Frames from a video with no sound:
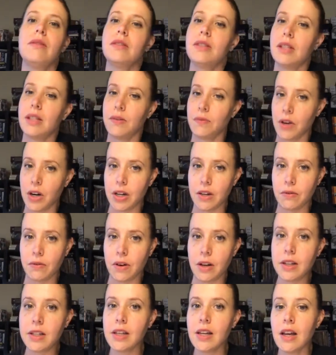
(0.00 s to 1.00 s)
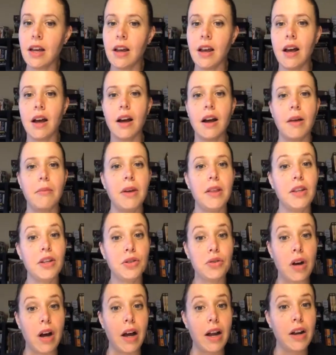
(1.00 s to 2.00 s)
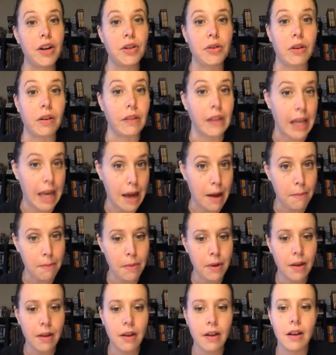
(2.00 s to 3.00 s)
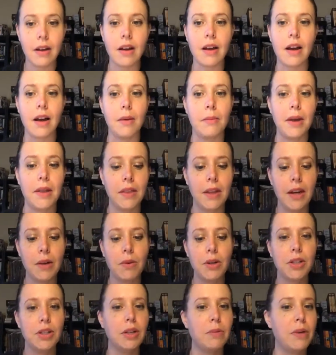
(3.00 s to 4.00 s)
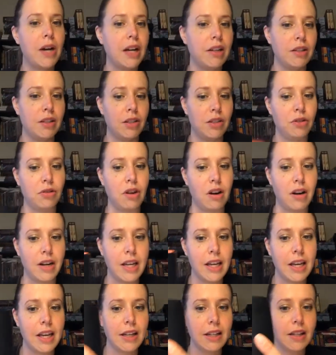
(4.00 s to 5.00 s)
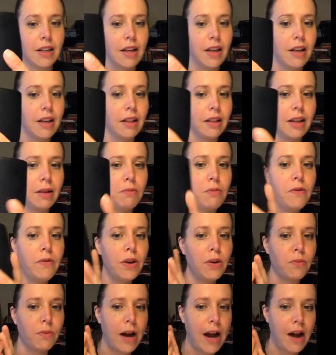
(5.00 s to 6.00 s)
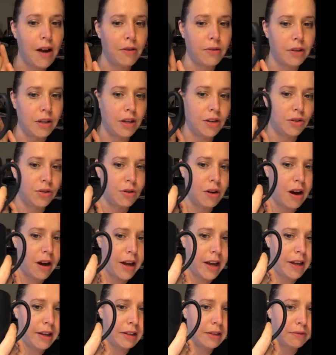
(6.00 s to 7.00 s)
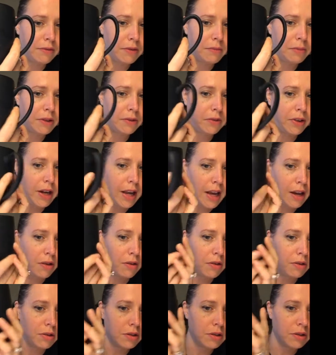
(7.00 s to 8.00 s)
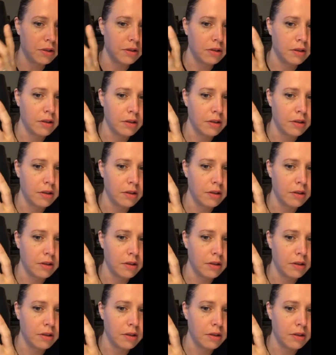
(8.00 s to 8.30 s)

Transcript: so it's very different, and then draw it under a lamp. And then I want you to practice drawing it, like move it around and draw it from different angles.